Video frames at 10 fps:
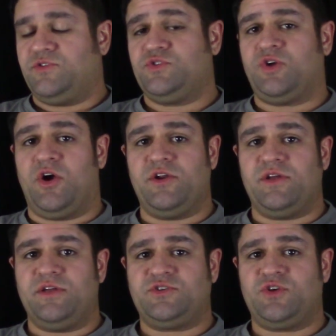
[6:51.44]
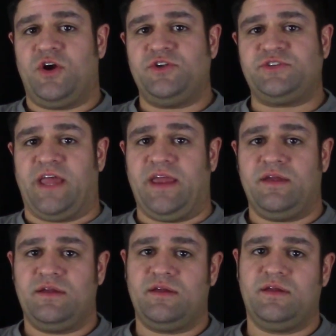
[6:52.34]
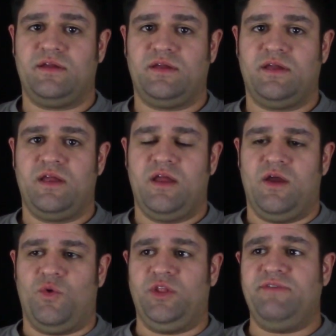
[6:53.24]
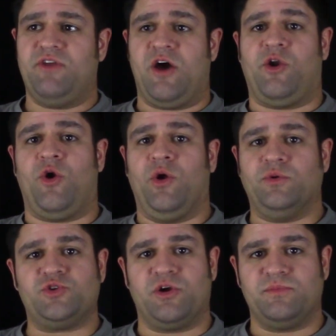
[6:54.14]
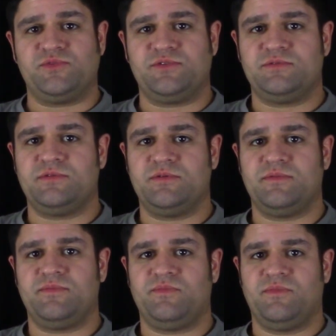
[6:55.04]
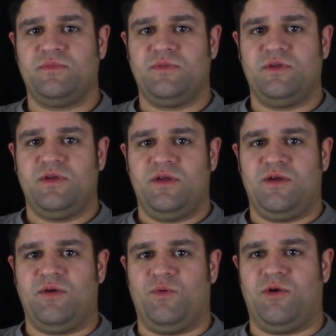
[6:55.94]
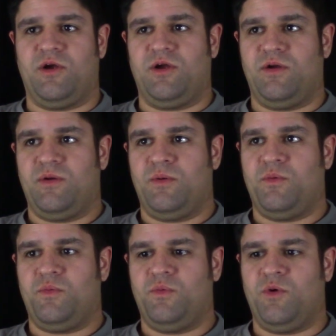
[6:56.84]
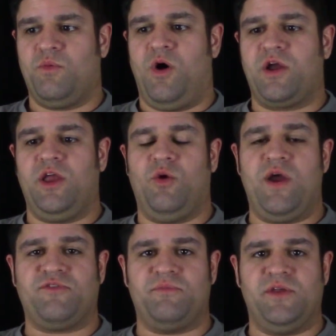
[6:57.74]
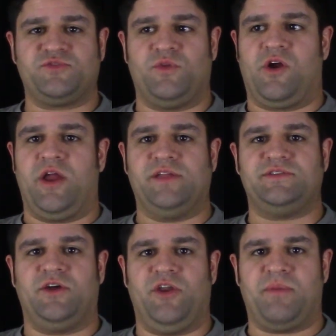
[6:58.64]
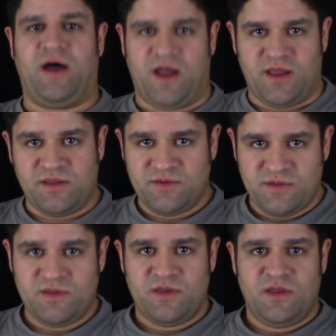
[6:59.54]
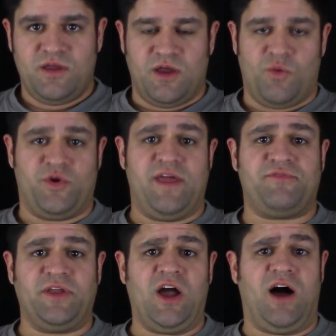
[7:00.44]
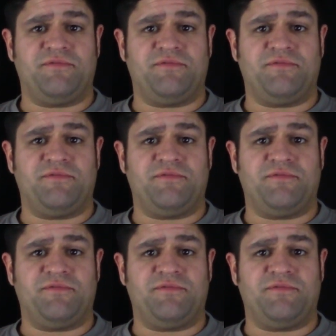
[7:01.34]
It's just hard to say. We're leaving out on our own terms. We're walking away from this with our heads held up high. We're definitely